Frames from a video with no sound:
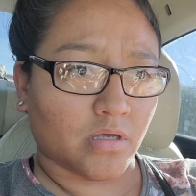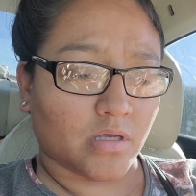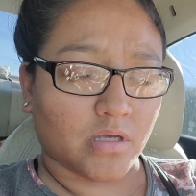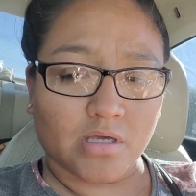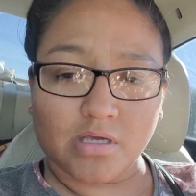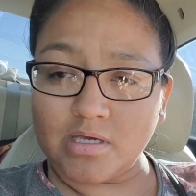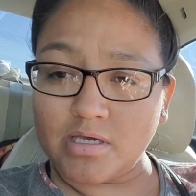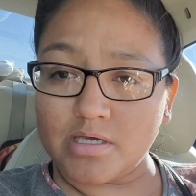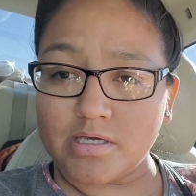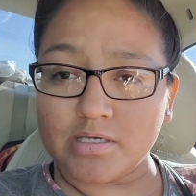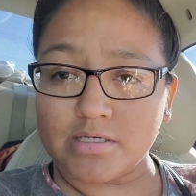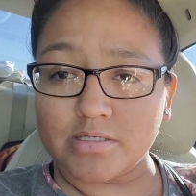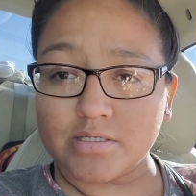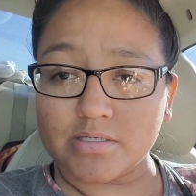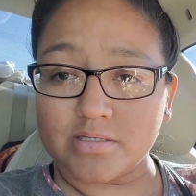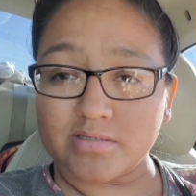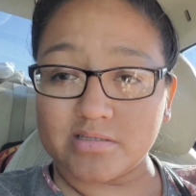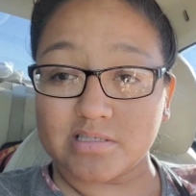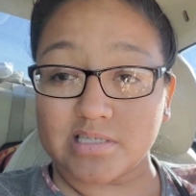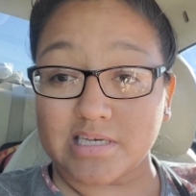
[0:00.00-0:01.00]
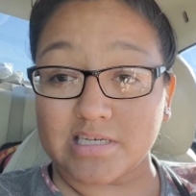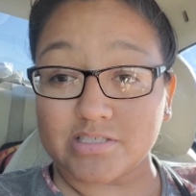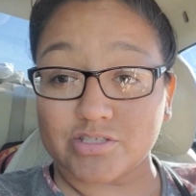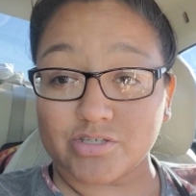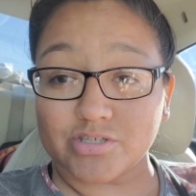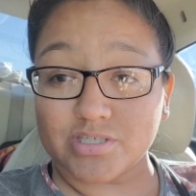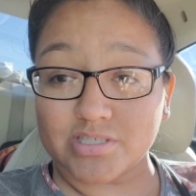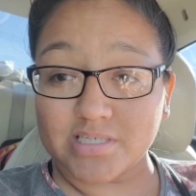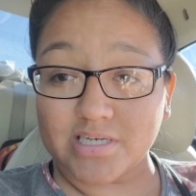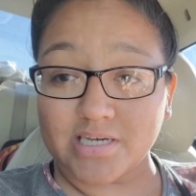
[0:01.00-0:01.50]
And that
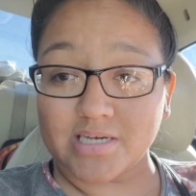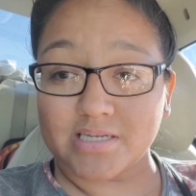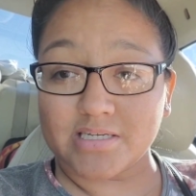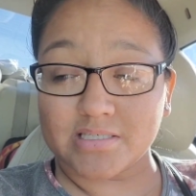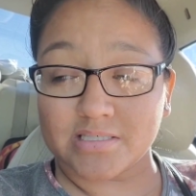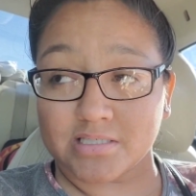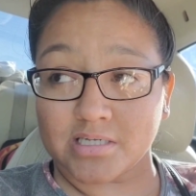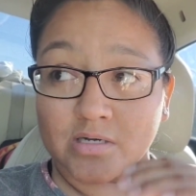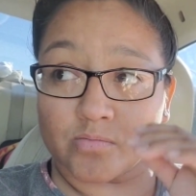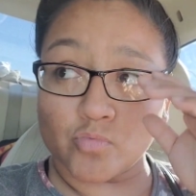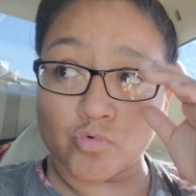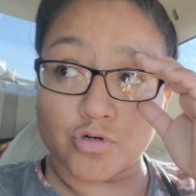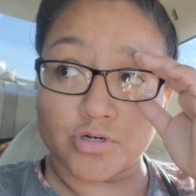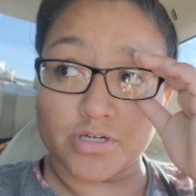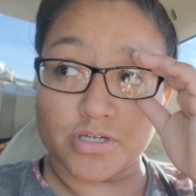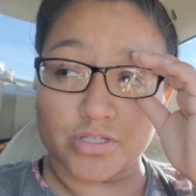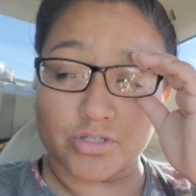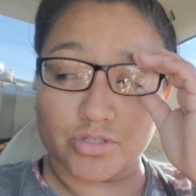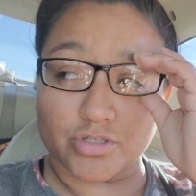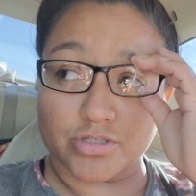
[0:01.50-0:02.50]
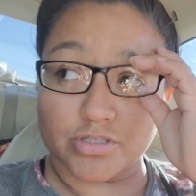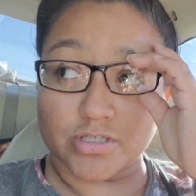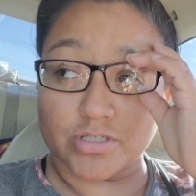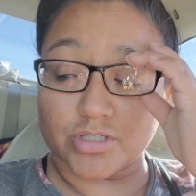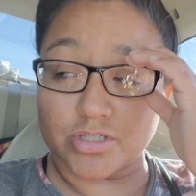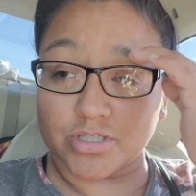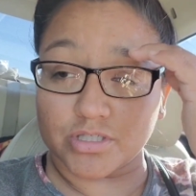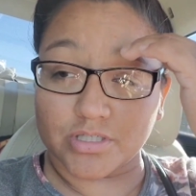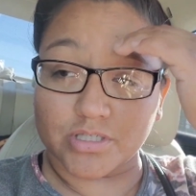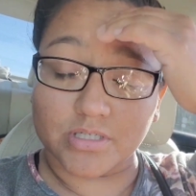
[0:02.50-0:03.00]
Dirty Diana is not more injured than
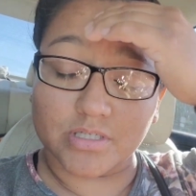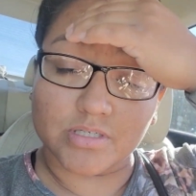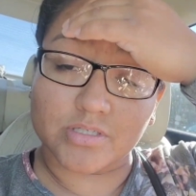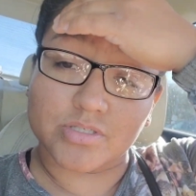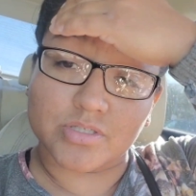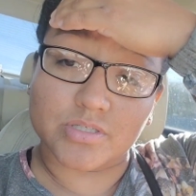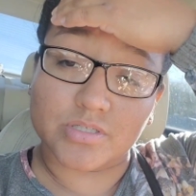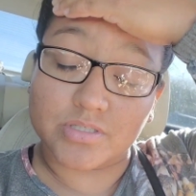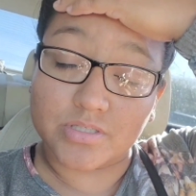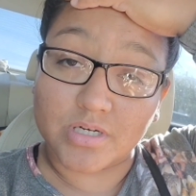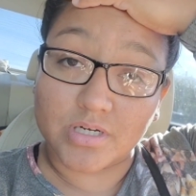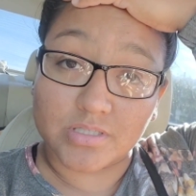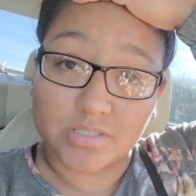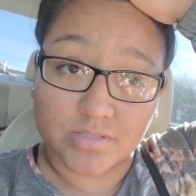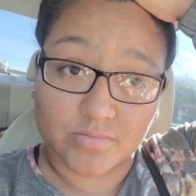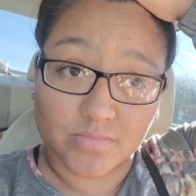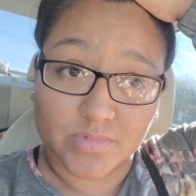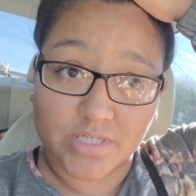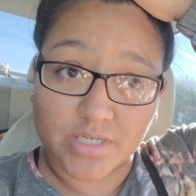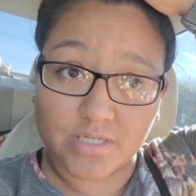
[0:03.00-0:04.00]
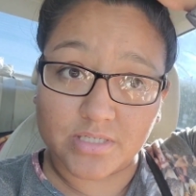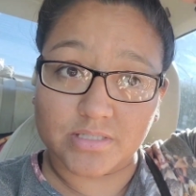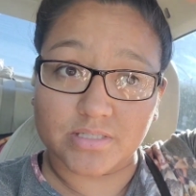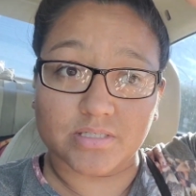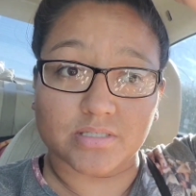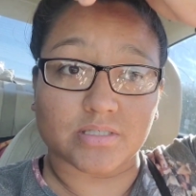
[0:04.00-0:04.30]
she is. She's got some dents